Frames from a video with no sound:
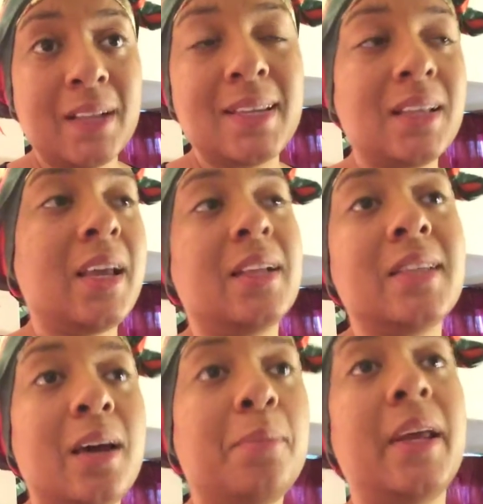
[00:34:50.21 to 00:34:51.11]
Take that
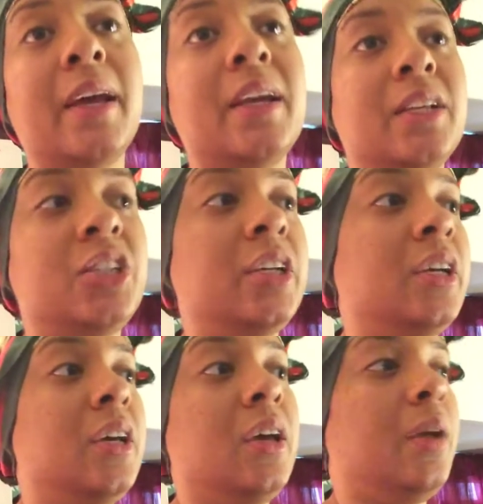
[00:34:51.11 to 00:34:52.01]
time and that
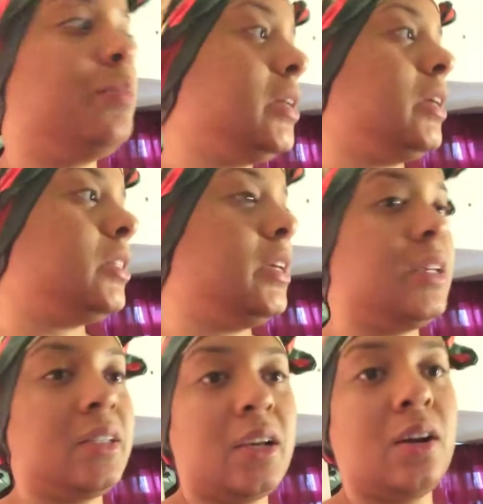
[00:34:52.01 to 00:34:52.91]
energy and put it into
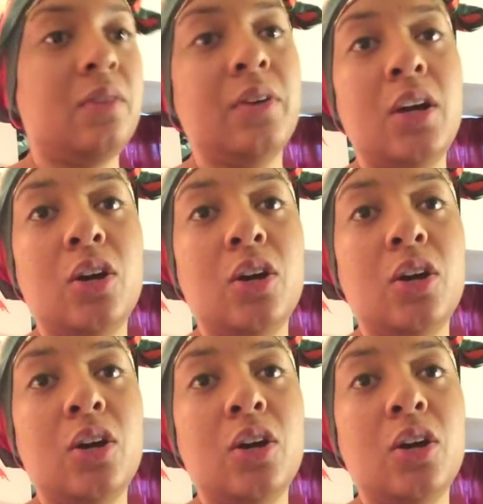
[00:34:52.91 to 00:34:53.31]
yourself.